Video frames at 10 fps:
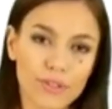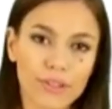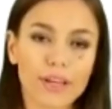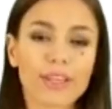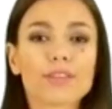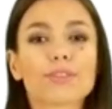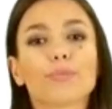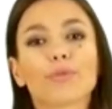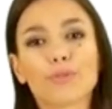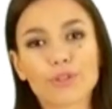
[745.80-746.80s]
For
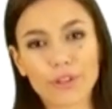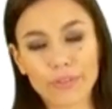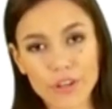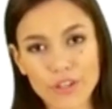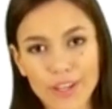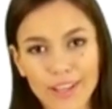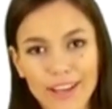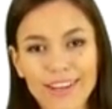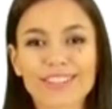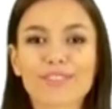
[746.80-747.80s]
alcohol withdrawal,
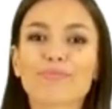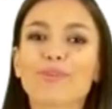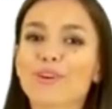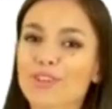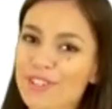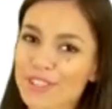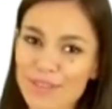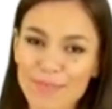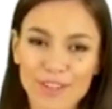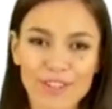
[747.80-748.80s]
1 to 3
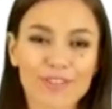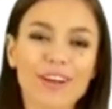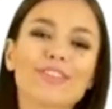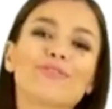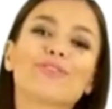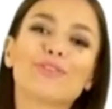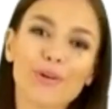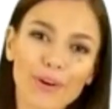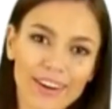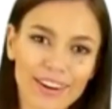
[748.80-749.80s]
grams of
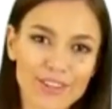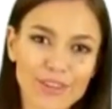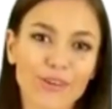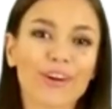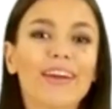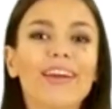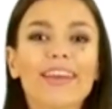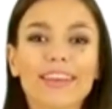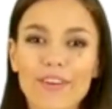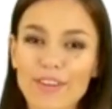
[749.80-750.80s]
acetyl-L-carnitine has been
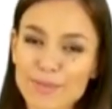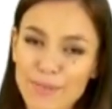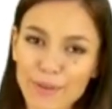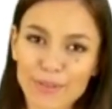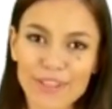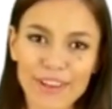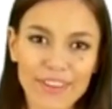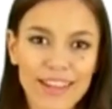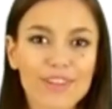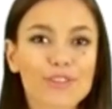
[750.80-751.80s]
administered by 4
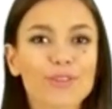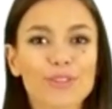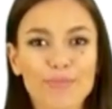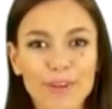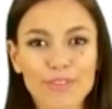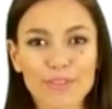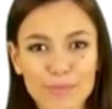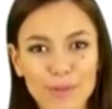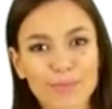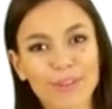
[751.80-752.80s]
for 10 days.
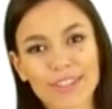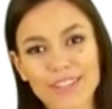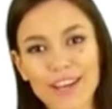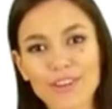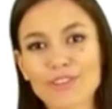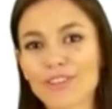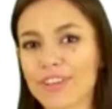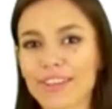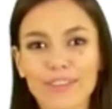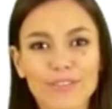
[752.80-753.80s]

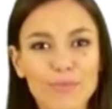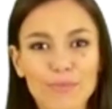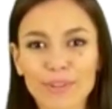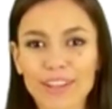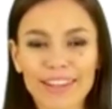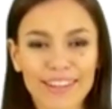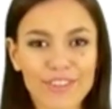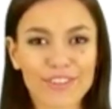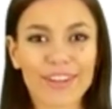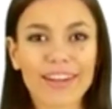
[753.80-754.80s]
Then, for the next 80
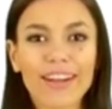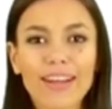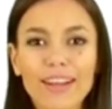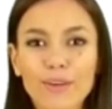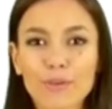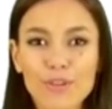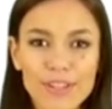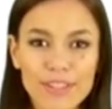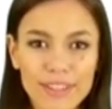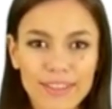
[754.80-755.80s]
days, 3
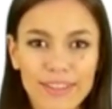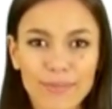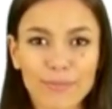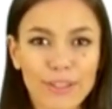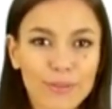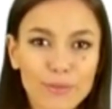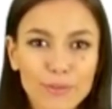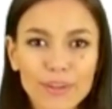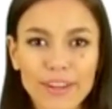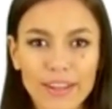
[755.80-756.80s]
grams of
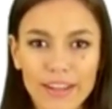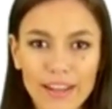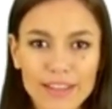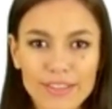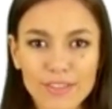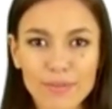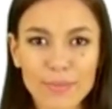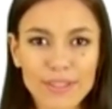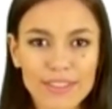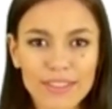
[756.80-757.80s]
acetyl-L-carnitine has
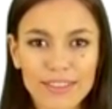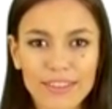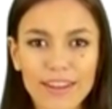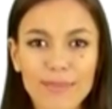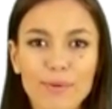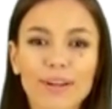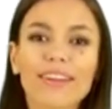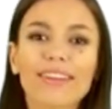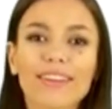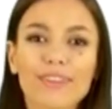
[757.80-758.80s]
been taken by mouth
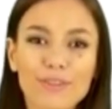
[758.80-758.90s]
daily.